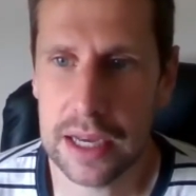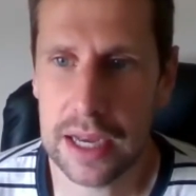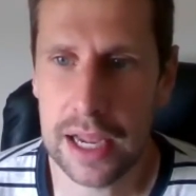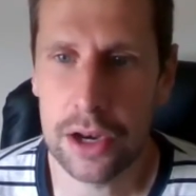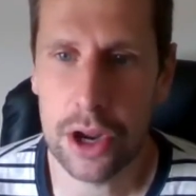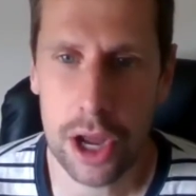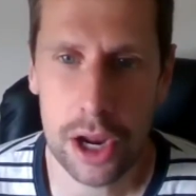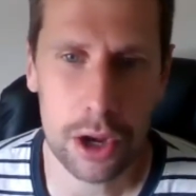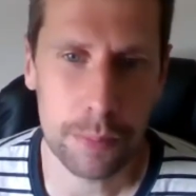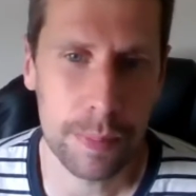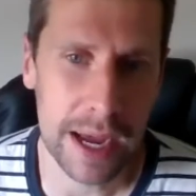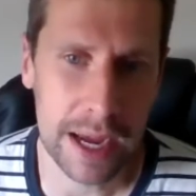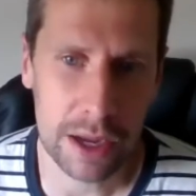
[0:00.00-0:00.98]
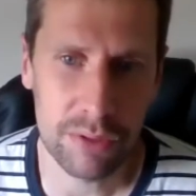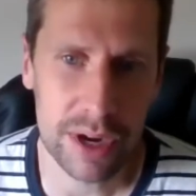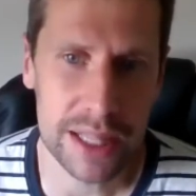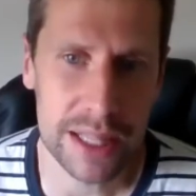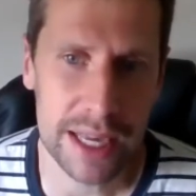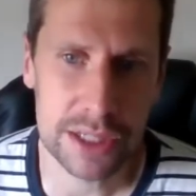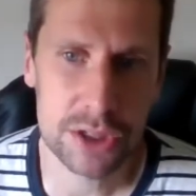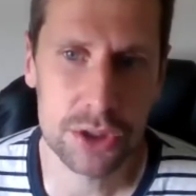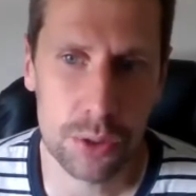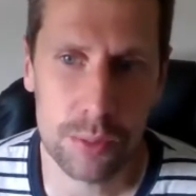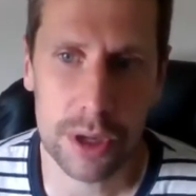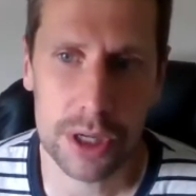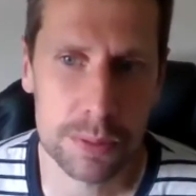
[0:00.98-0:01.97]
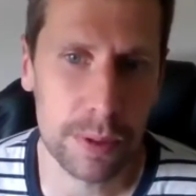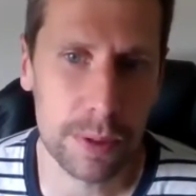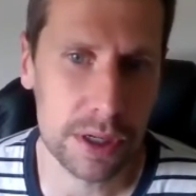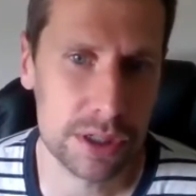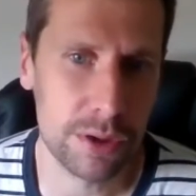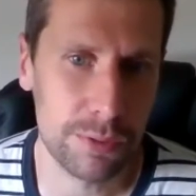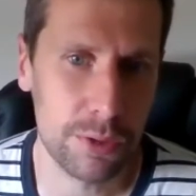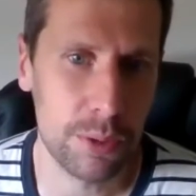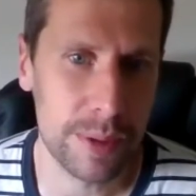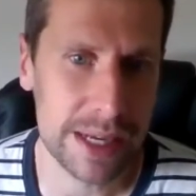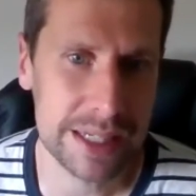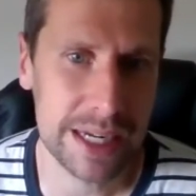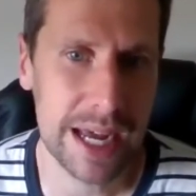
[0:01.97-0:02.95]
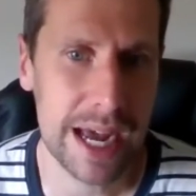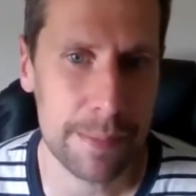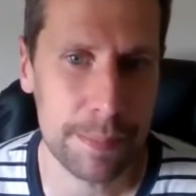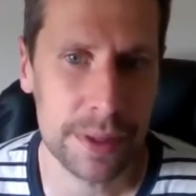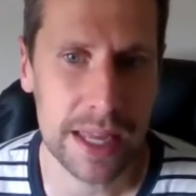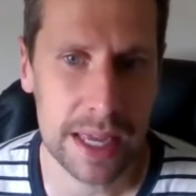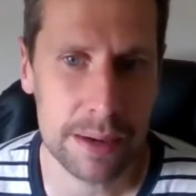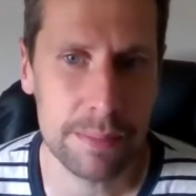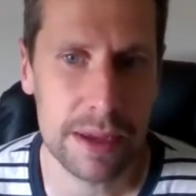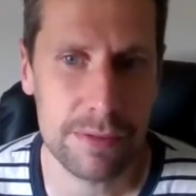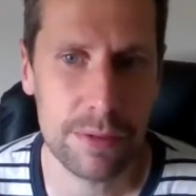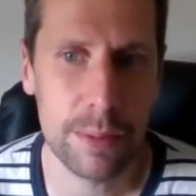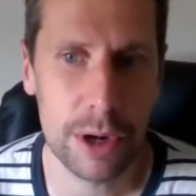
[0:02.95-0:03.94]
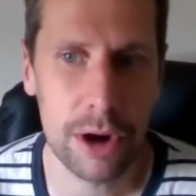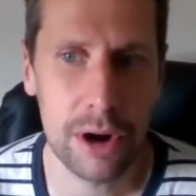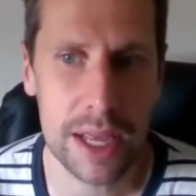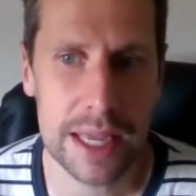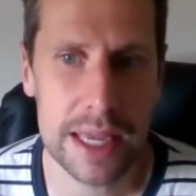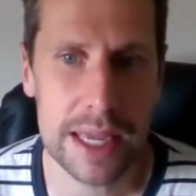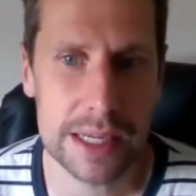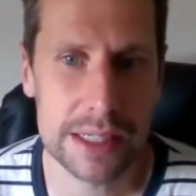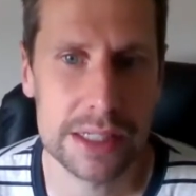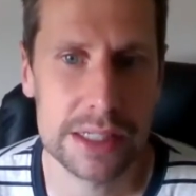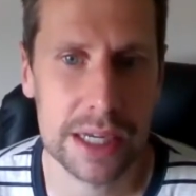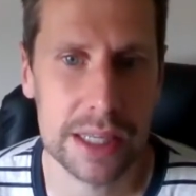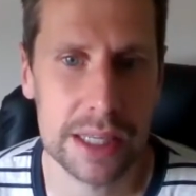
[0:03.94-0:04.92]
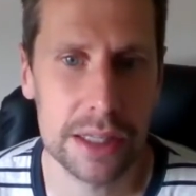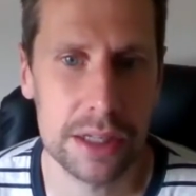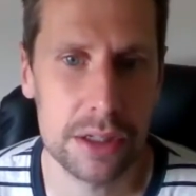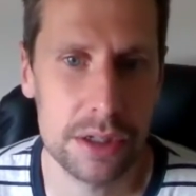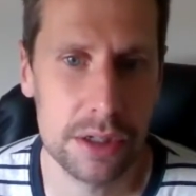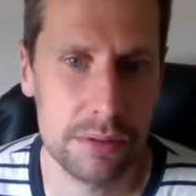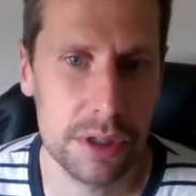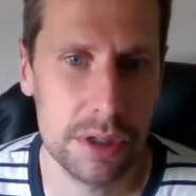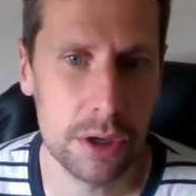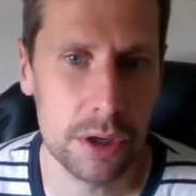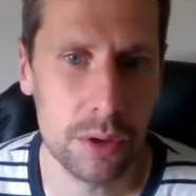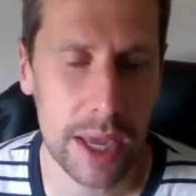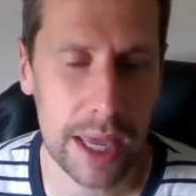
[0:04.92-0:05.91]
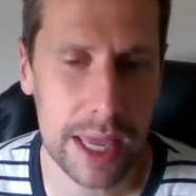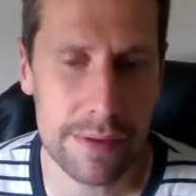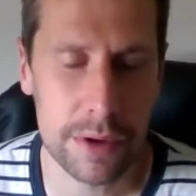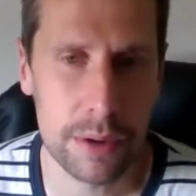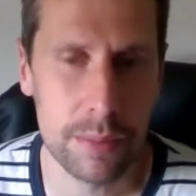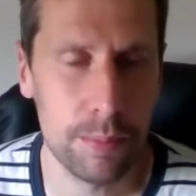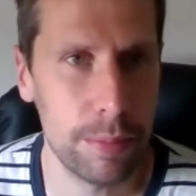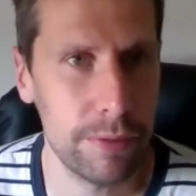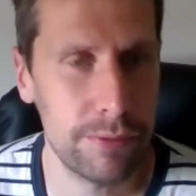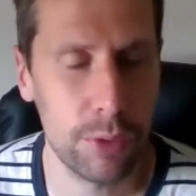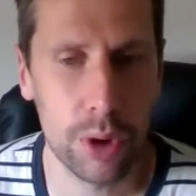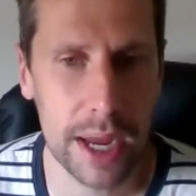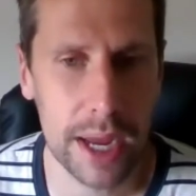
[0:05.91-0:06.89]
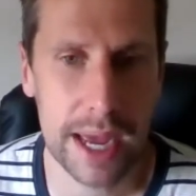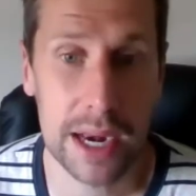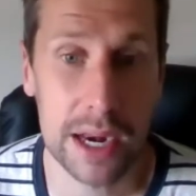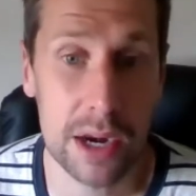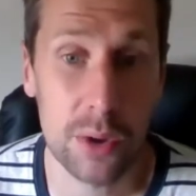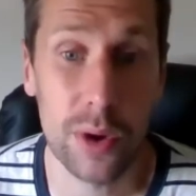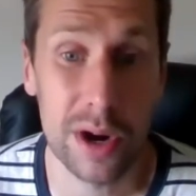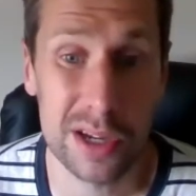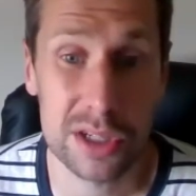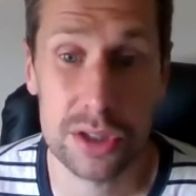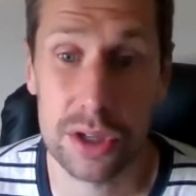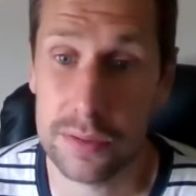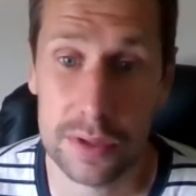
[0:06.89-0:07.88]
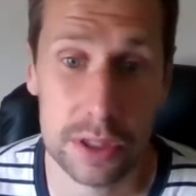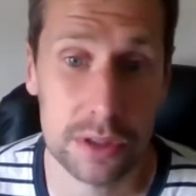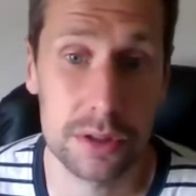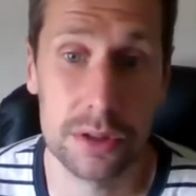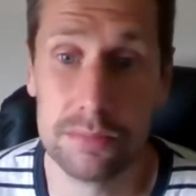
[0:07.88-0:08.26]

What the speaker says: I now look back and realize so much spiritual formation happened in me from an early age. And that, you know, even before I had an awareness of it,